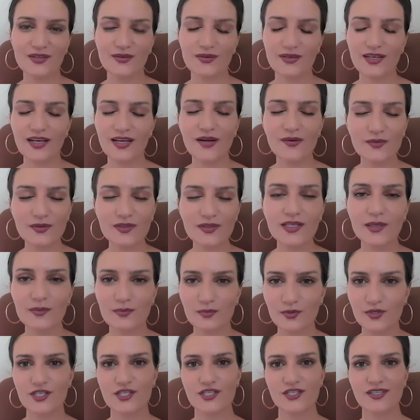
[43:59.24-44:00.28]
you. And I really
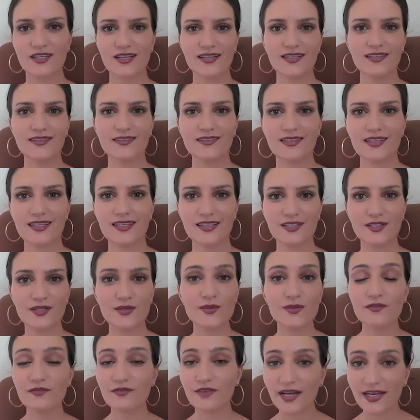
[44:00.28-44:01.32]
appreciate that you
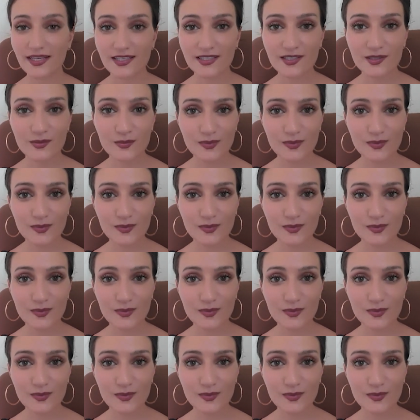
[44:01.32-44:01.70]
invited